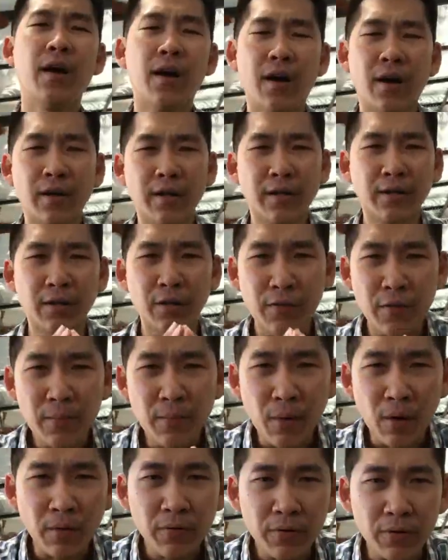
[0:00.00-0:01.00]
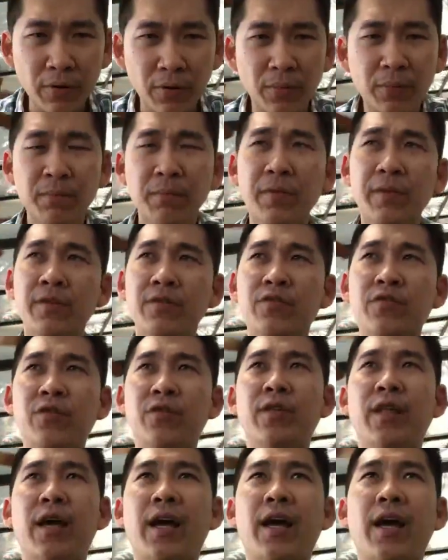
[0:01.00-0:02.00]
on a different model, so
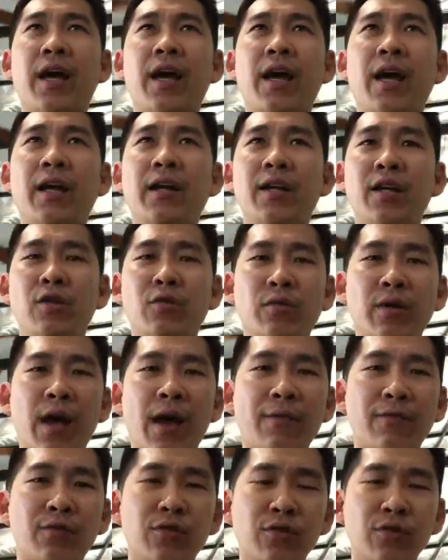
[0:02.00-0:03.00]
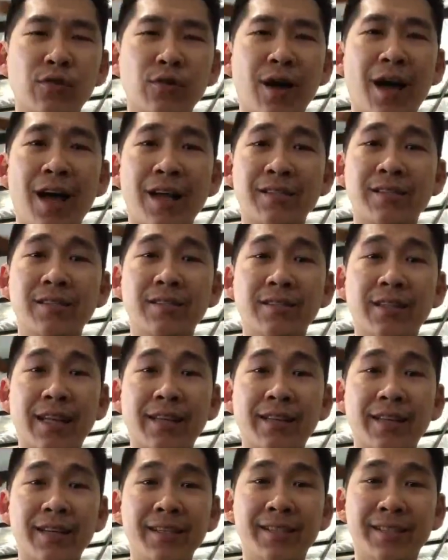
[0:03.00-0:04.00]
that they don't have to hustle
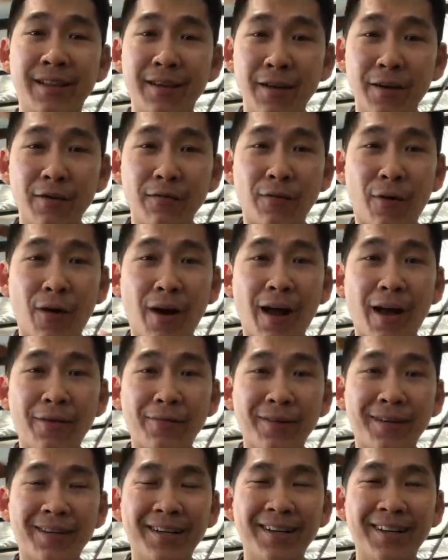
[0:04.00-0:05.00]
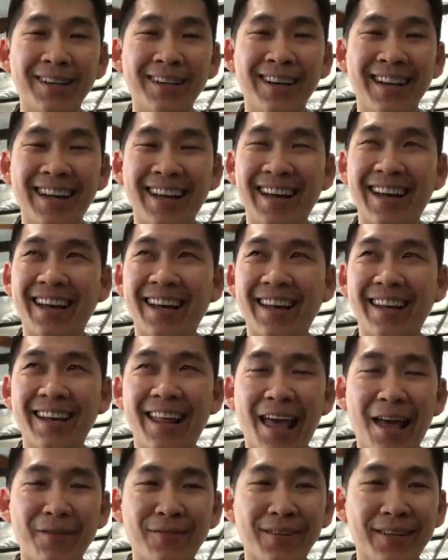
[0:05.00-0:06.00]
like this forever and
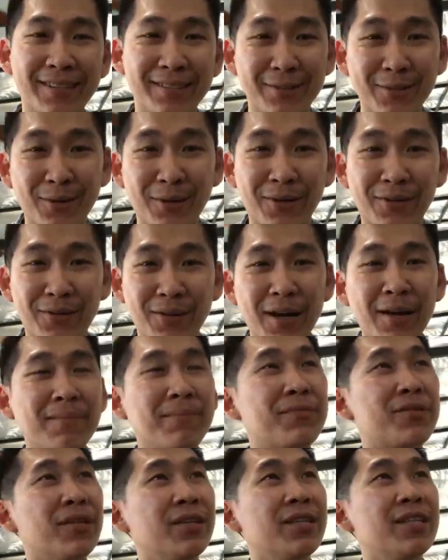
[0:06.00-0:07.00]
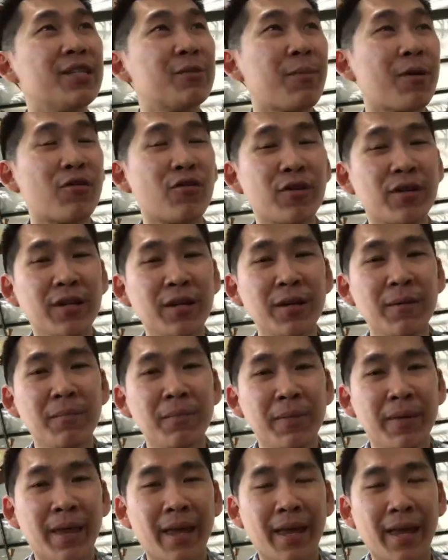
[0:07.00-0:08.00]
ever and so on, right? So this is Patrick here,
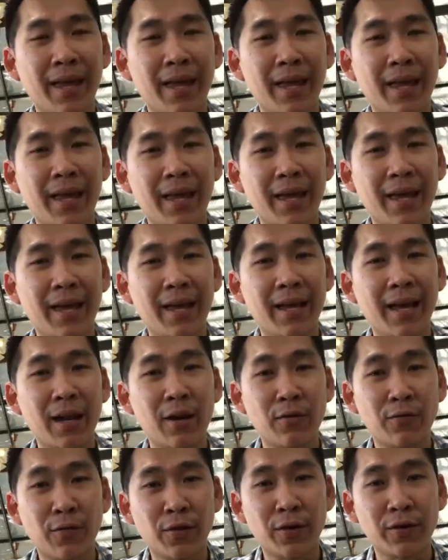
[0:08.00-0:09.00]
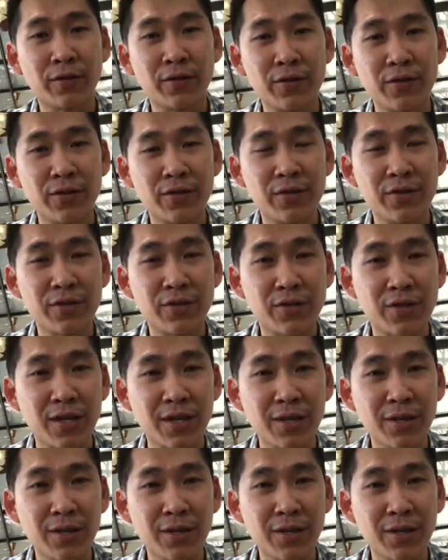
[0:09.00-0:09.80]
and I look forward to see